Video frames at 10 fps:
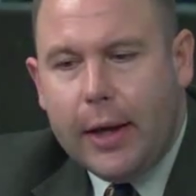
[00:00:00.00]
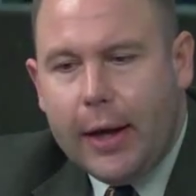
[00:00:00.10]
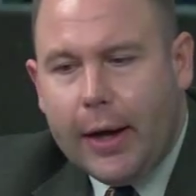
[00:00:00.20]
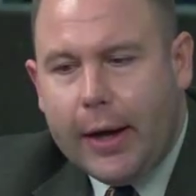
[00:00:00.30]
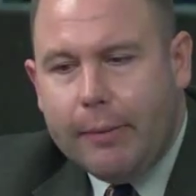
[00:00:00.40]

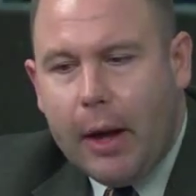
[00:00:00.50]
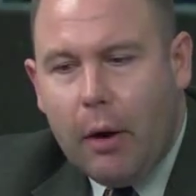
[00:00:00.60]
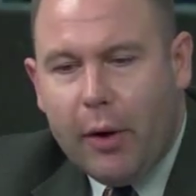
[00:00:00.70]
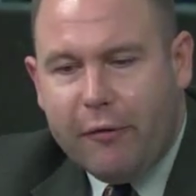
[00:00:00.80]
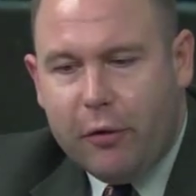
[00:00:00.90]
Um,
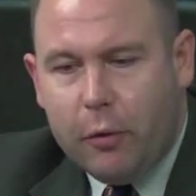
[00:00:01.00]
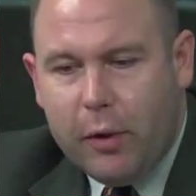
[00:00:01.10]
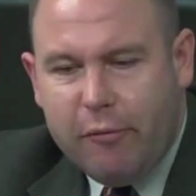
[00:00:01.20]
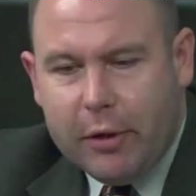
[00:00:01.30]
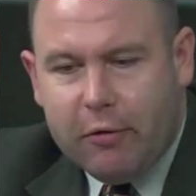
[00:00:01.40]
however,
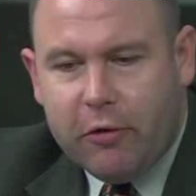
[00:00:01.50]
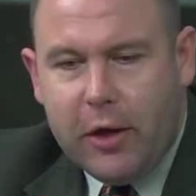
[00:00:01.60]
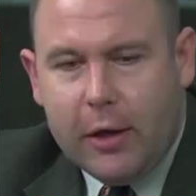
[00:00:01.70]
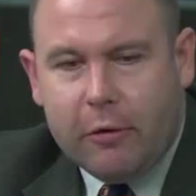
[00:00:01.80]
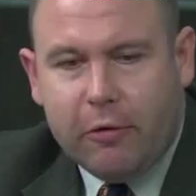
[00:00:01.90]
we've been
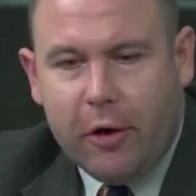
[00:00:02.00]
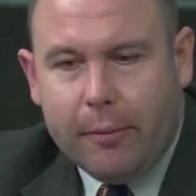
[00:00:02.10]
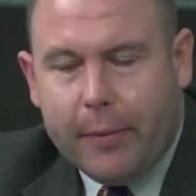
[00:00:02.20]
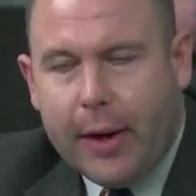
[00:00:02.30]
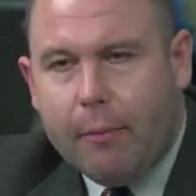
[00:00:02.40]
seeing
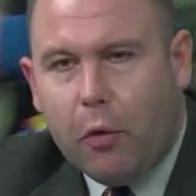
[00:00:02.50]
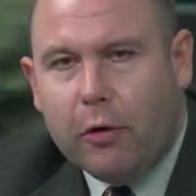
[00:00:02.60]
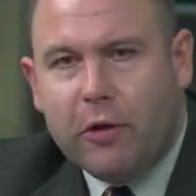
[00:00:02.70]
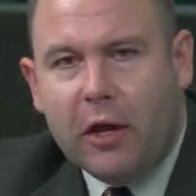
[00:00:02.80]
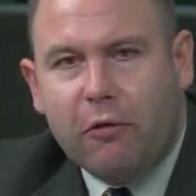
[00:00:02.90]
some uh, more
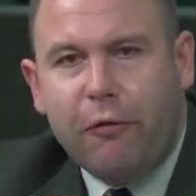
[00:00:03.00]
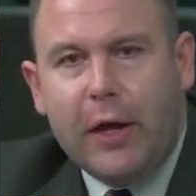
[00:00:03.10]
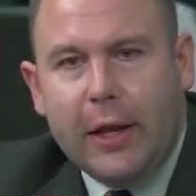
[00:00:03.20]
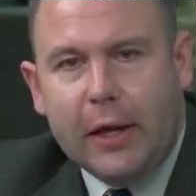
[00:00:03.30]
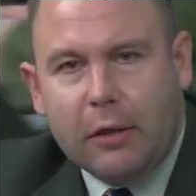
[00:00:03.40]
intense
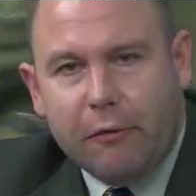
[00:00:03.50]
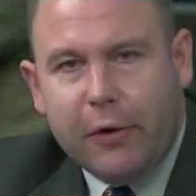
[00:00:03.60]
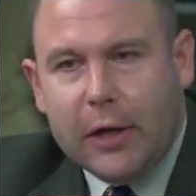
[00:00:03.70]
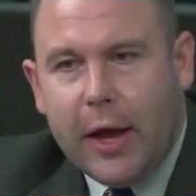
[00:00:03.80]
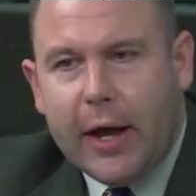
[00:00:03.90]
feeding in the
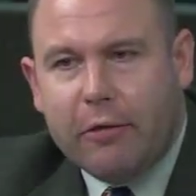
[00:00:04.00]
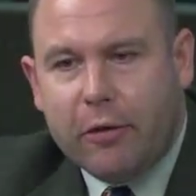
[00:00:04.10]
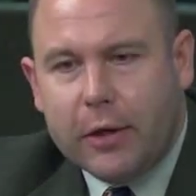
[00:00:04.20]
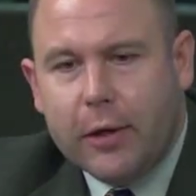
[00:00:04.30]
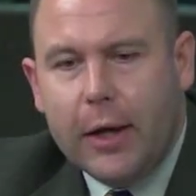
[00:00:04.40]

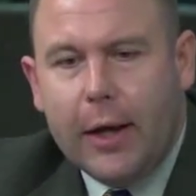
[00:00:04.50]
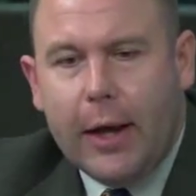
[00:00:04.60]
feedlots, and